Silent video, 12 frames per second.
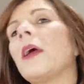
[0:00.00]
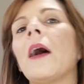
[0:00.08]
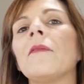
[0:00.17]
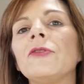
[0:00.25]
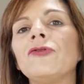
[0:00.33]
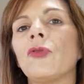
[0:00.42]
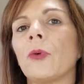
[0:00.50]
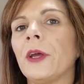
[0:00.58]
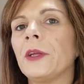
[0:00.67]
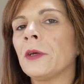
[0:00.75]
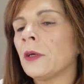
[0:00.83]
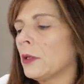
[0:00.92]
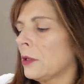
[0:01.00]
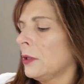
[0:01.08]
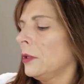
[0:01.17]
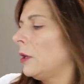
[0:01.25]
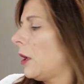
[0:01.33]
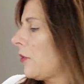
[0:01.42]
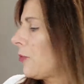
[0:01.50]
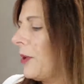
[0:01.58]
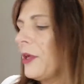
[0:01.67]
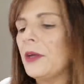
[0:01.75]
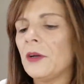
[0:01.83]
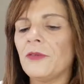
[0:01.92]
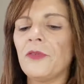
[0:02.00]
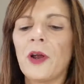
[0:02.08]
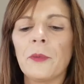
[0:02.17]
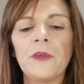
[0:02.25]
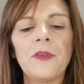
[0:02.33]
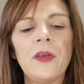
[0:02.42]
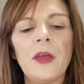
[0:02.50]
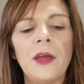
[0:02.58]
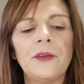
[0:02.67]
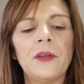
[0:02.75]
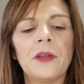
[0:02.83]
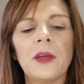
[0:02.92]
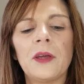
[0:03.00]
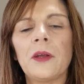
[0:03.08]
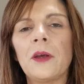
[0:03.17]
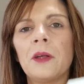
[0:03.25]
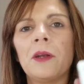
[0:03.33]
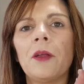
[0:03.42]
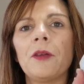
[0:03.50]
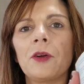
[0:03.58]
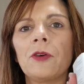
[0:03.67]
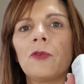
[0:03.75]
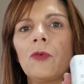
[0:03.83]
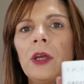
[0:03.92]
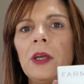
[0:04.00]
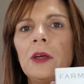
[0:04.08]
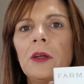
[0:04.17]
have enjoyed. And speaking of pharmacy, I did get another Green